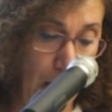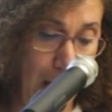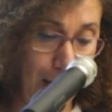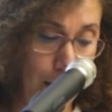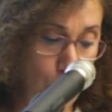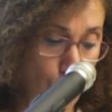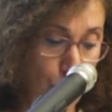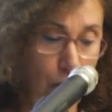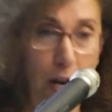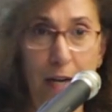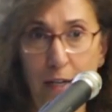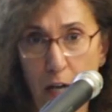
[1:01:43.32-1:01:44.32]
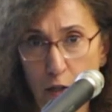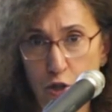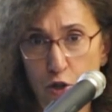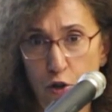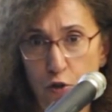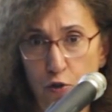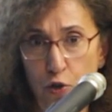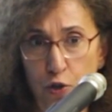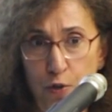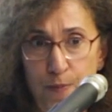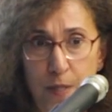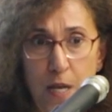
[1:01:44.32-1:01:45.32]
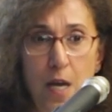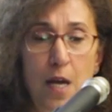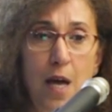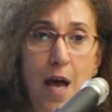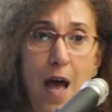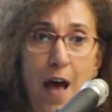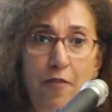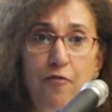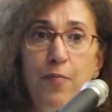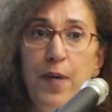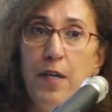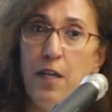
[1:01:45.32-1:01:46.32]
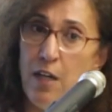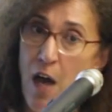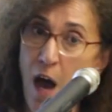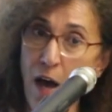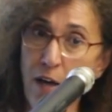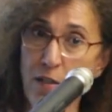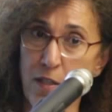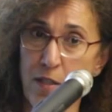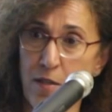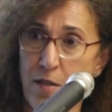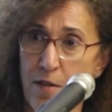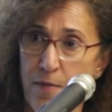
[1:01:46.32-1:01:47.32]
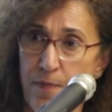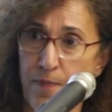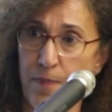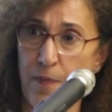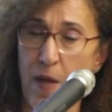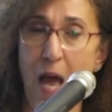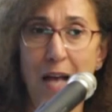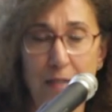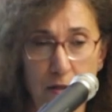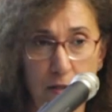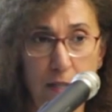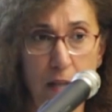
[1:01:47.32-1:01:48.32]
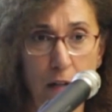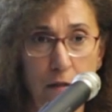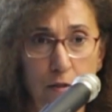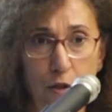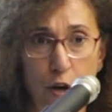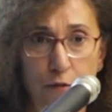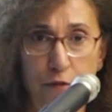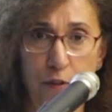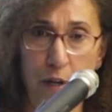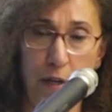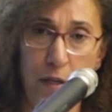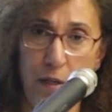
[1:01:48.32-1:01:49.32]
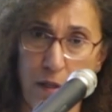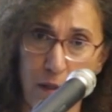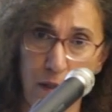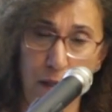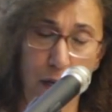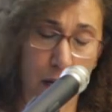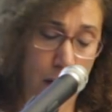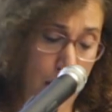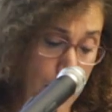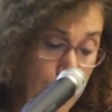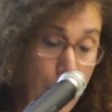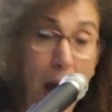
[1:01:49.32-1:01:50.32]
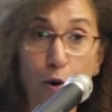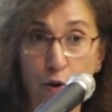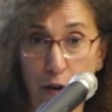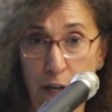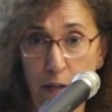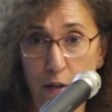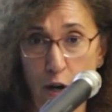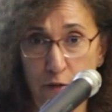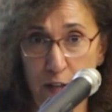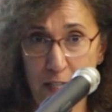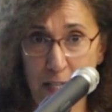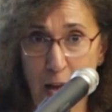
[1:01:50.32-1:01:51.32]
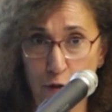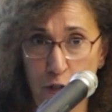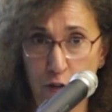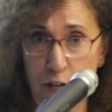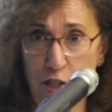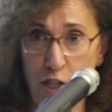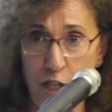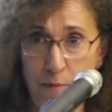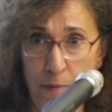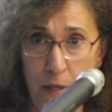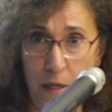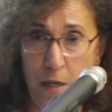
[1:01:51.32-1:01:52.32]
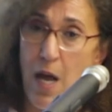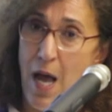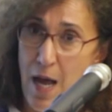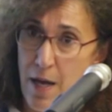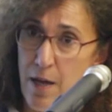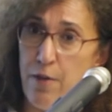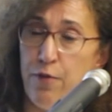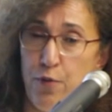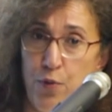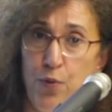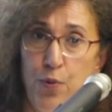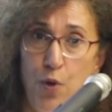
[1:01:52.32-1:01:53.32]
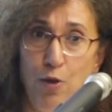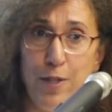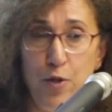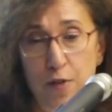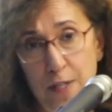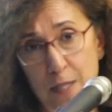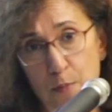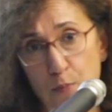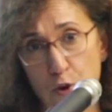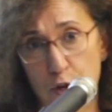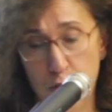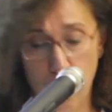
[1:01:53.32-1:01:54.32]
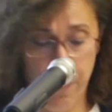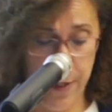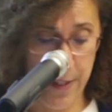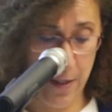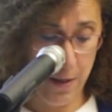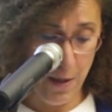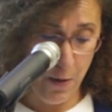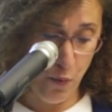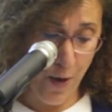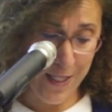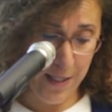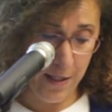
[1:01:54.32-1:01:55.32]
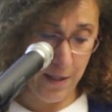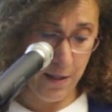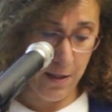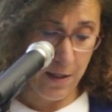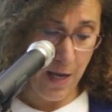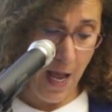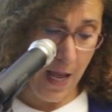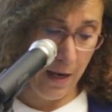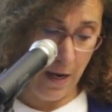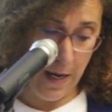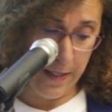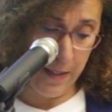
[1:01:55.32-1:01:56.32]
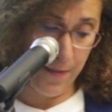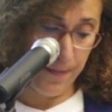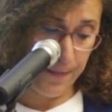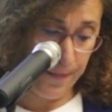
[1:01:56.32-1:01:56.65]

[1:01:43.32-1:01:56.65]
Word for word: and social and cultural norms have been enhanced as a result of the uh, empowering of the Saudi regime through also the support of its Western allies.